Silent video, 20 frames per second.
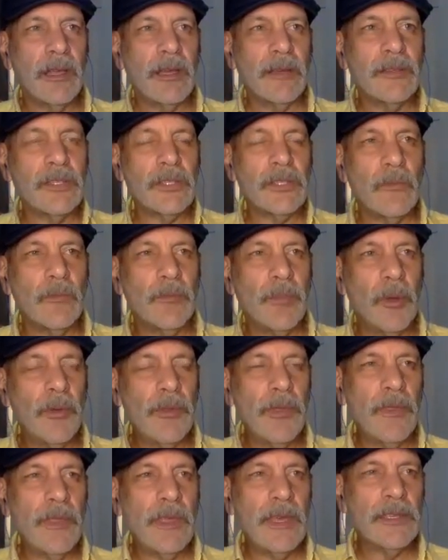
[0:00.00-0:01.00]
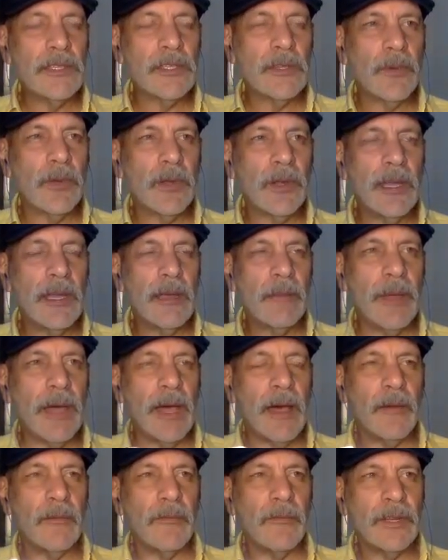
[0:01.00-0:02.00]
So both of these are really
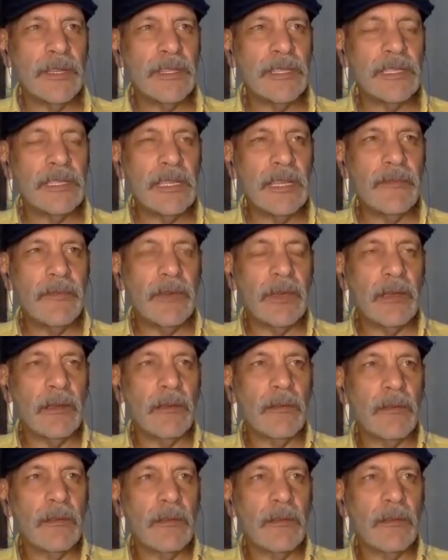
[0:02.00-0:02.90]
about receiving.